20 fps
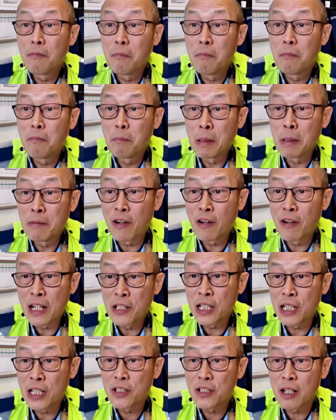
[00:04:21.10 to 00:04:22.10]
be
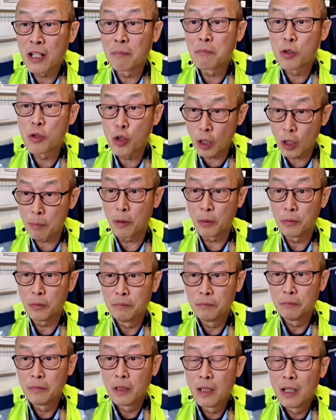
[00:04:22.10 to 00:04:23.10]
facing some trouble
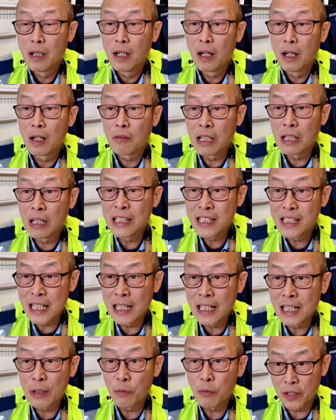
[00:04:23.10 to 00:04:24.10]
in
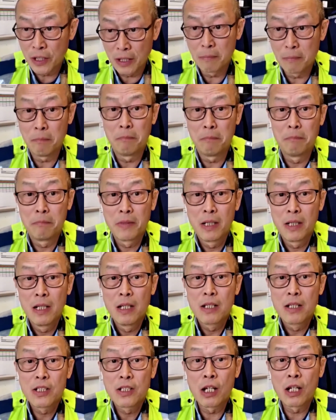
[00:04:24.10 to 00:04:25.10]
dealing with him?
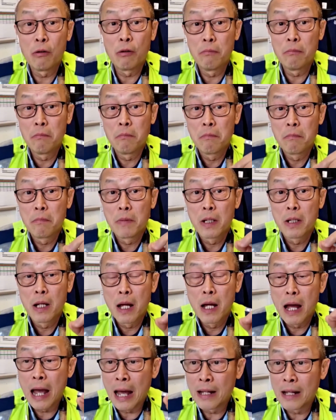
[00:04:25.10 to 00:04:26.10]
So,
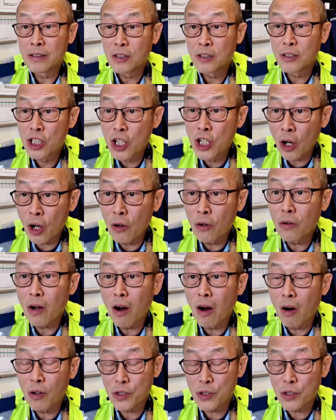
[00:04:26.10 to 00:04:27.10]
and don't
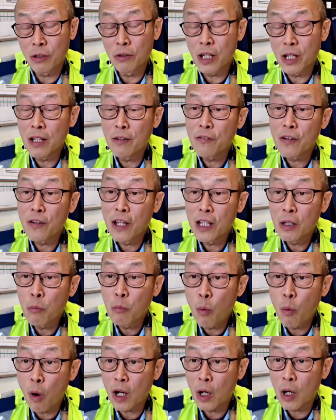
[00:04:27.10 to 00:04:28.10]
also, if he
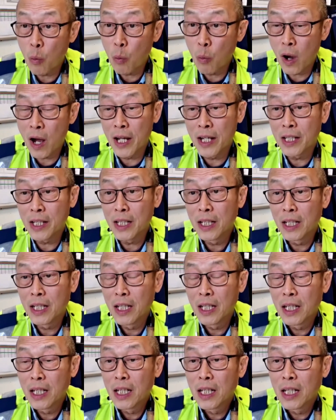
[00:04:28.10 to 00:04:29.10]
walk away,
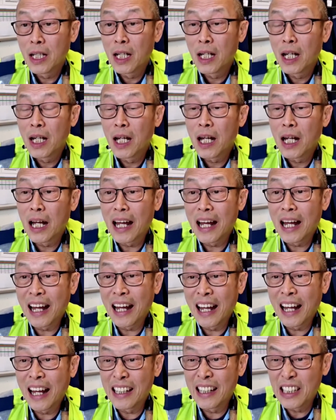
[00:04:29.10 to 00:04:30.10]

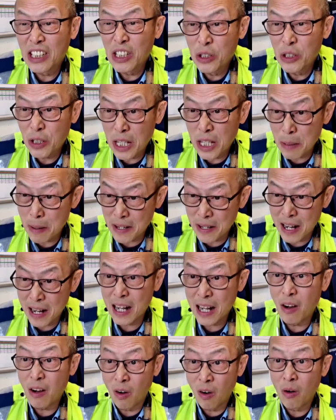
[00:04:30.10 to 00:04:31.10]
and you keep an eye
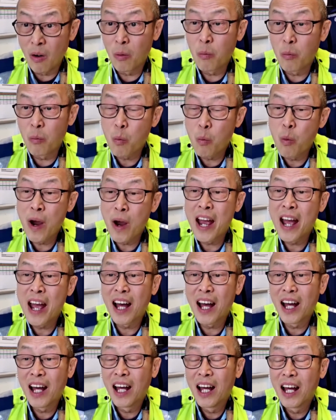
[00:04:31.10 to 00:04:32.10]
on
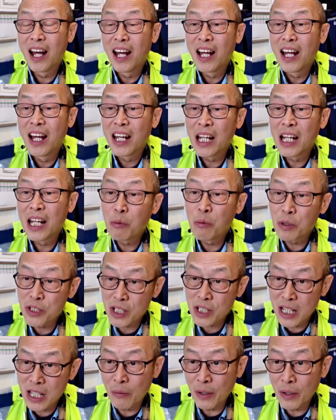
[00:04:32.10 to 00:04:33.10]
where he was
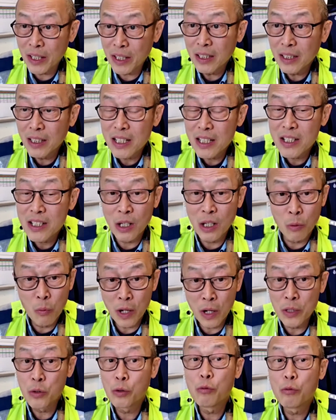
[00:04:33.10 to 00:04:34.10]
going. So when
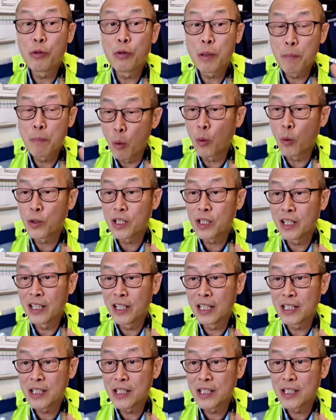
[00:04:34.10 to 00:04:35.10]
you report
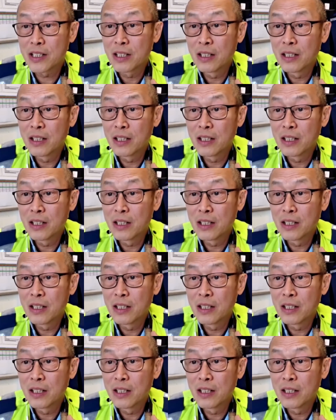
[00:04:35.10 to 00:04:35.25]
this,